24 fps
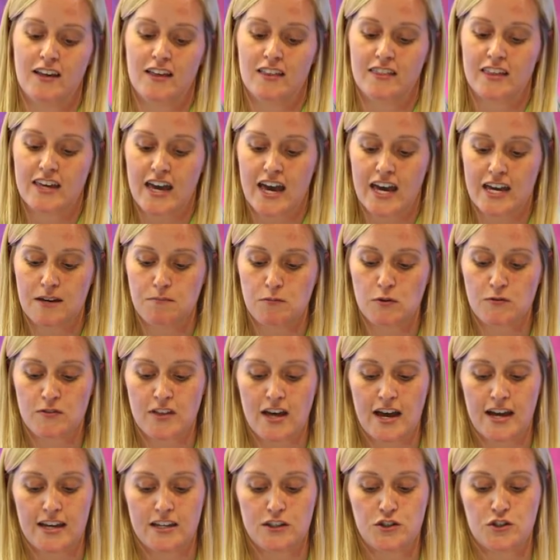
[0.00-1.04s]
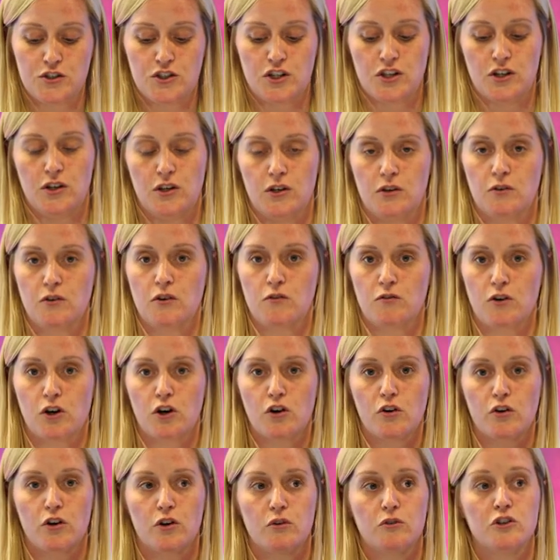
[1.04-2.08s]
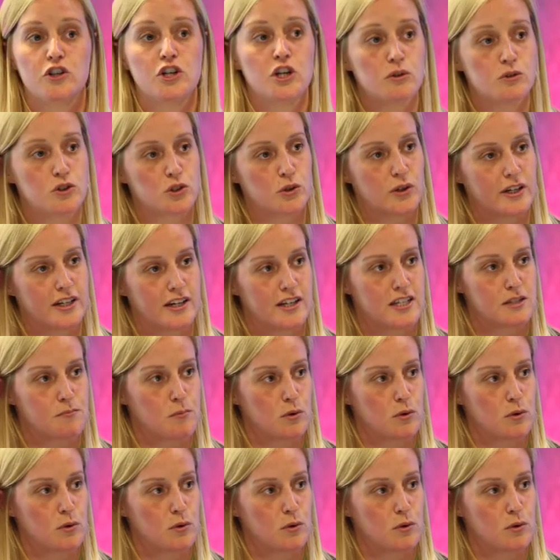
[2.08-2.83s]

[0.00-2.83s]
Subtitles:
The aim of that is to recruit new joiners,